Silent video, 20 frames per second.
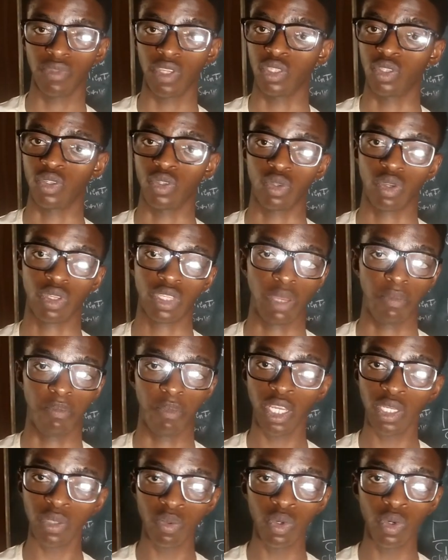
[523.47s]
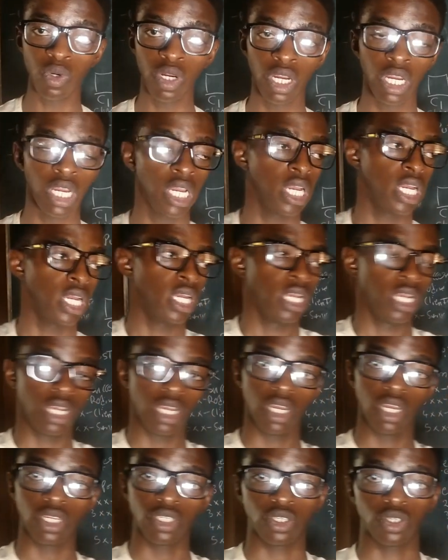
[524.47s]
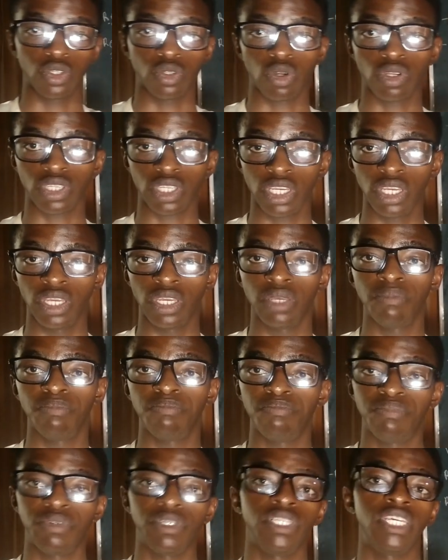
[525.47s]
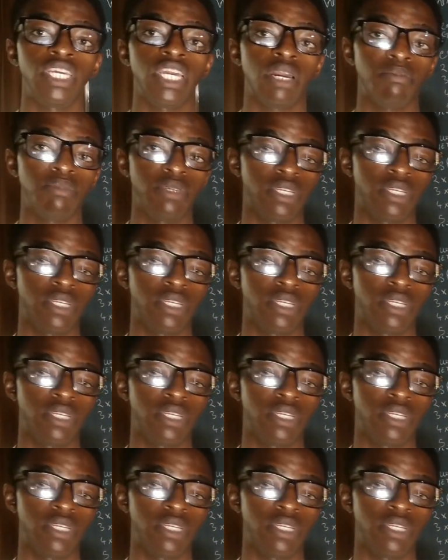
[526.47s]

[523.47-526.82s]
It is not a Facebook. It is not a PDF